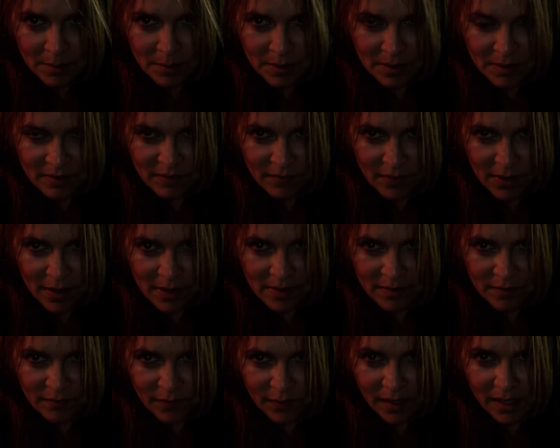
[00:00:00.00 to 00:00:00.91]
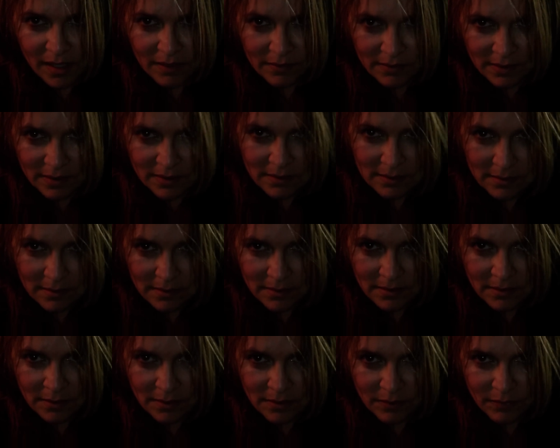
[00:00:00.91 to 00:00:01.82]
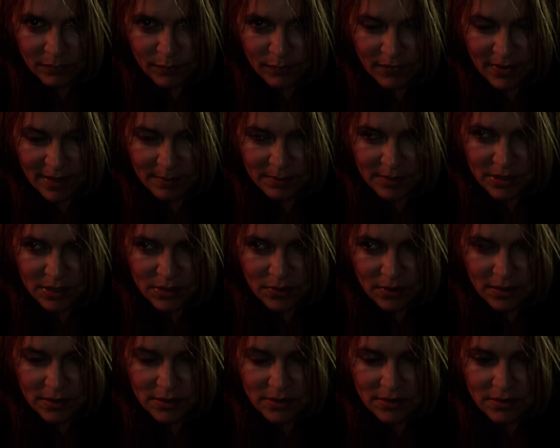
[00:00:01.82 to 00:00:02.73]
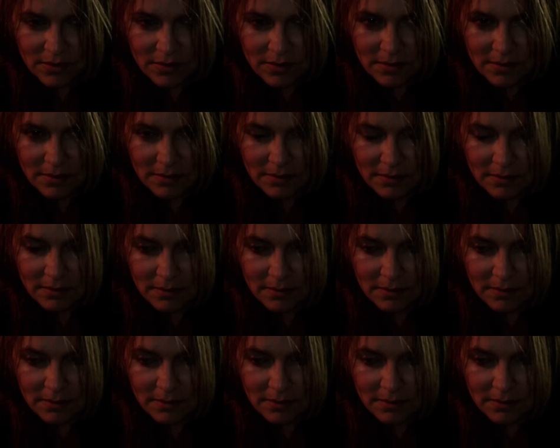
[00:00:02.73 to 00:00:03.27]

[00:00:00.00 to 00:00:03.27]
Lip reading: been involved in, you know, different family structures.